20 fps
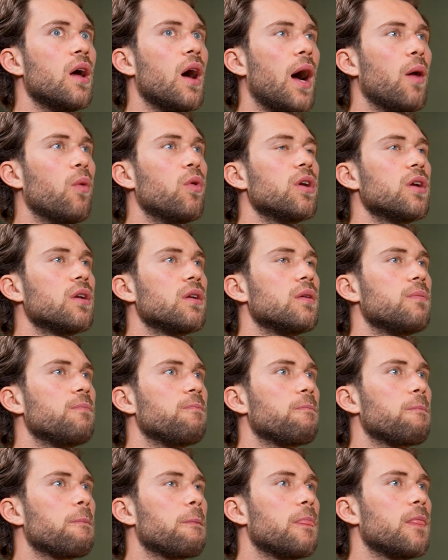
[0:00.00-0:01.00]

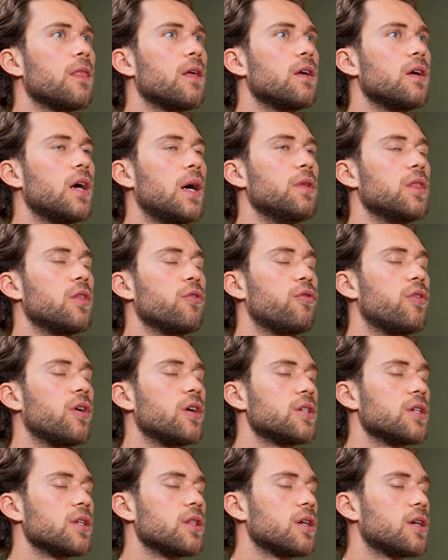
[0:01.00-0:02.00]
The
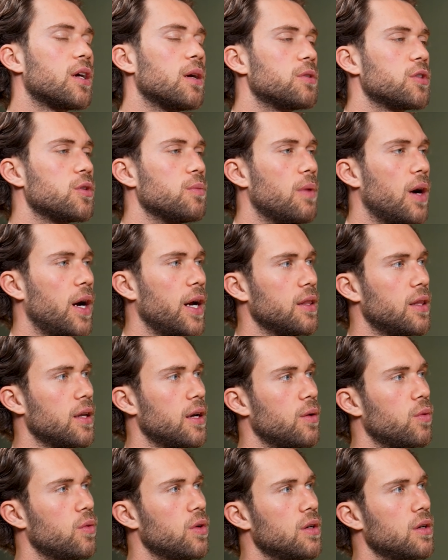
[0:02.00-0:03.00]
first thing that comes to mind that
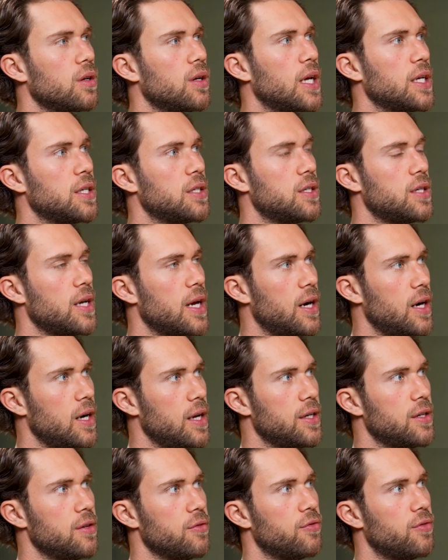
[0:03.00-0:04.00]
I wouldn't
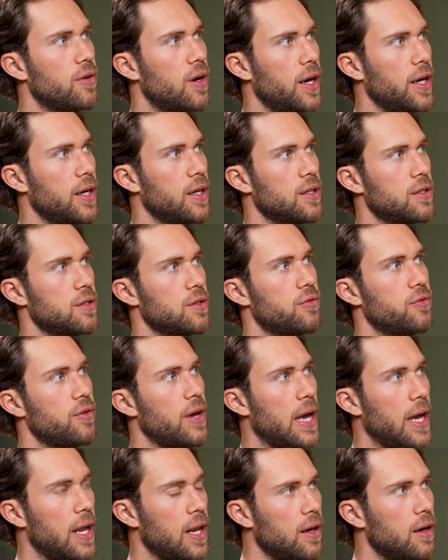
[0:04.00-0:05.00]
necessarily define as a
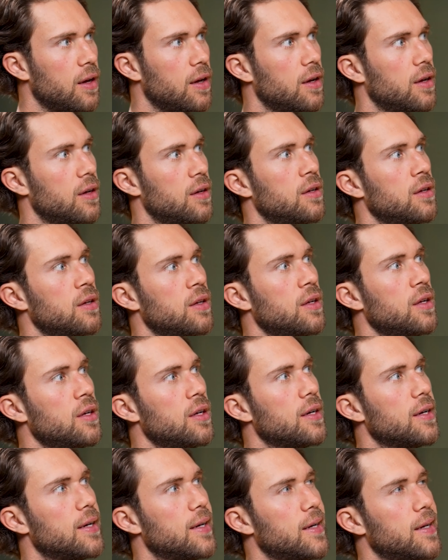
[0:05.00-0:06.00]
failure
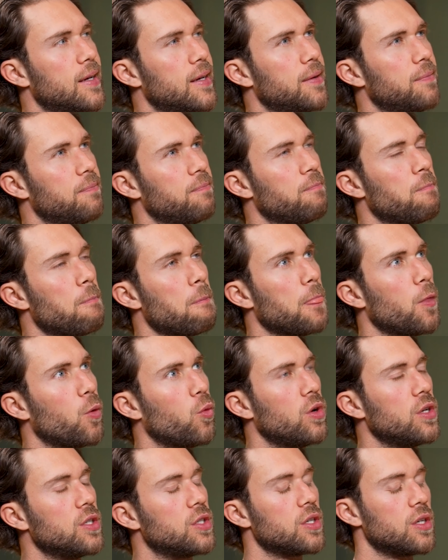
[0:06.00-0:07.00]

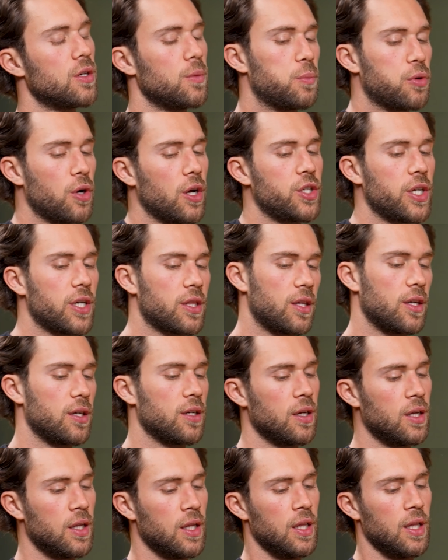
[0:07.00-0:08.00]
was a project
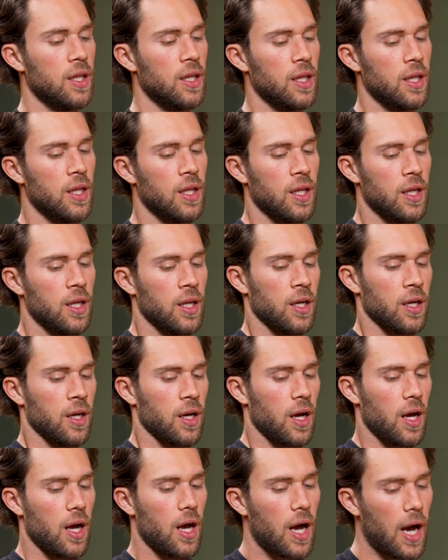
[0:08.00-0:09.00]
that
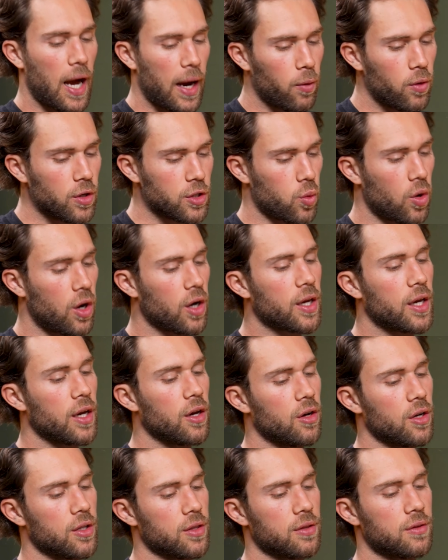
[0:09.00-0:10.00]
I was working
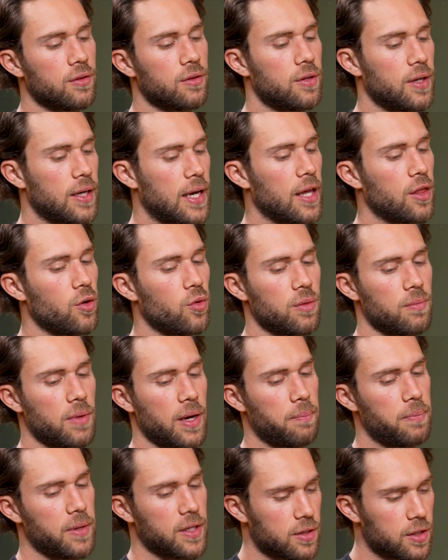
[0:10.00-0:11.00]
on together with my
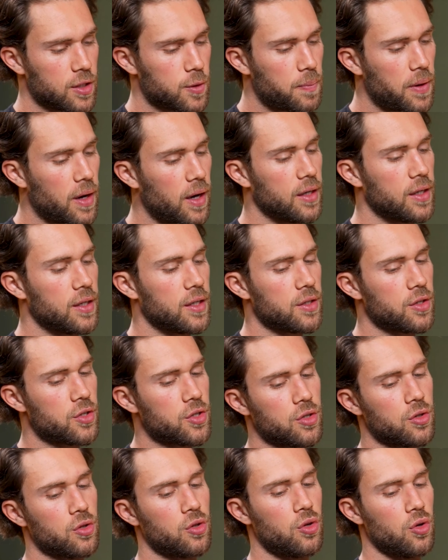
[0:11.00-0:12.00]
business
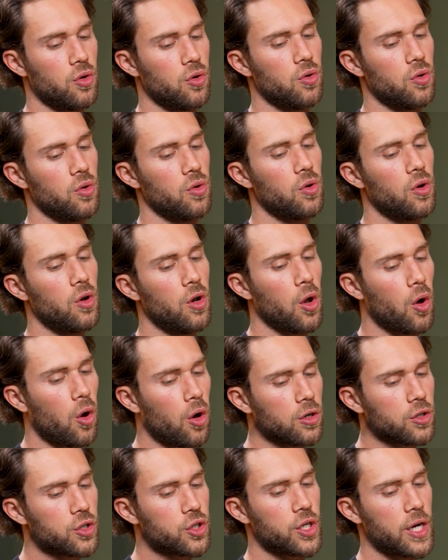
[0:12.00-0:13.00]
partners to
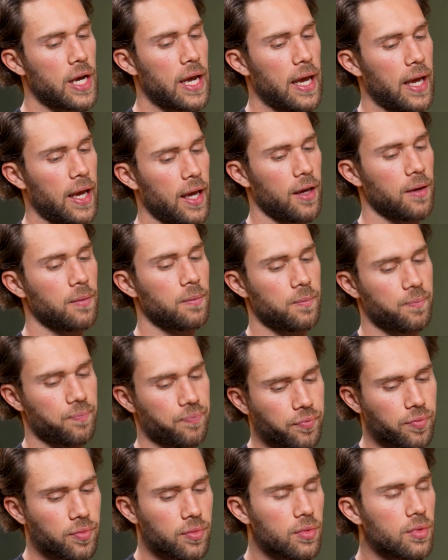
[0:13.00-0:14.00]
launch a
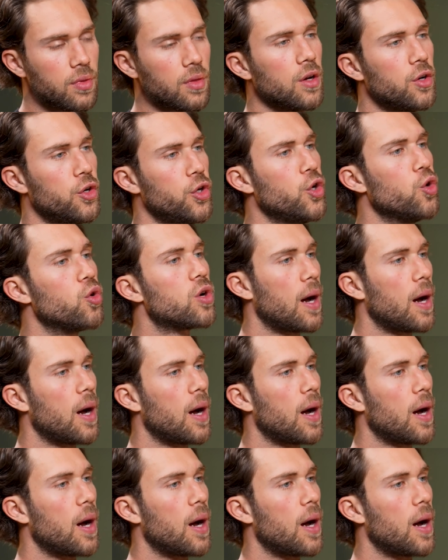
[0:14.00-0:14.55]
new